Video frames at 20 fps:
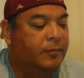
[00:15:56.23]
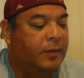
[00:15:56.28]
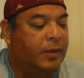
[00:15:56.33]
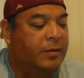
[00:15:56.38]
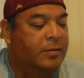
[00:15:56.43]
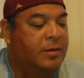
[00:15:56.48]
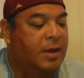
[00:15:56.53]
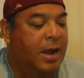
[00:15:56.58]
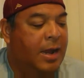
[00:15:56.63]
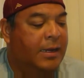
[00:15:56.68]

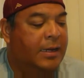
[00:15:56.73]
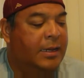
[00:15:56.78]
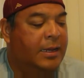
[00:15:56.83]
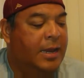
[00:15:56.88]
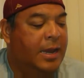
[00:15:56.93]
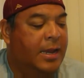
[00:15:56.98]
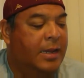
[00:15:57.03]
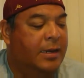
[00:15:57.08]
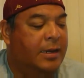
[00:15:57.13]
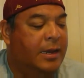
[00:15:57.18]

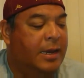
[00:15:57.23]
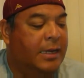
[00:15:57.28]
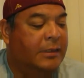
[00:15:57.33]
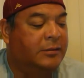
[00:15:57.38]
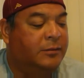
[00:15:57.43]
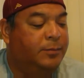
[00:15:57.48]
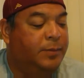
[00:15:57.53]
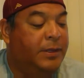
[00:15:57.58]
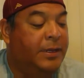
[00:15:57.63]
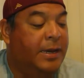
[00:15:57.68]
98
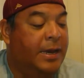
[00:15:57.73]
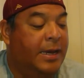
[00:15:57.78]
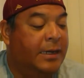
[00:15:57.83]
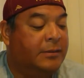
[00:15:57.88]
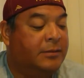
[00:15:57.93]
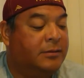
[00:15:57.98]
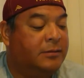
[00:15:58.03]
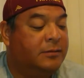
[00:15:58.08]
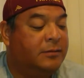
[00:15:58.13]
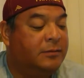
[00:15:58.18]

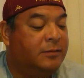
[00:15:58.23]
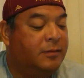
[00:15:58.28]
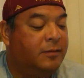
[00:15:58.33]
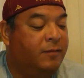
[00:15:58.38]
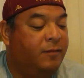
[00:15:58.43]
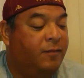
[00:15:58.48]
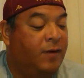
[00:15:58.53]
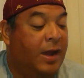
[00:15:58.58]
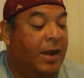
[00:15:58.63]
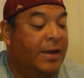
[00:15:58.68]
SPX
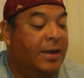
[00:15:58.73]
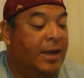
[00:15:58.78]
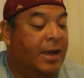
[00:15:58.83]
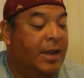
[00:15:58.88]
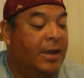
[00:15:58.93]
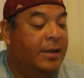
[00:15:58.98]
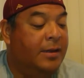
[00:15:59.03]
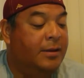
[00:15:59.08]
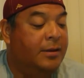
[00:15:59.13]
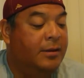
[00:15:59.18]

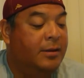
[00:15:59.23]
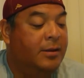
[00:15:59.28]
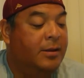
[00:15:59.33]
Finite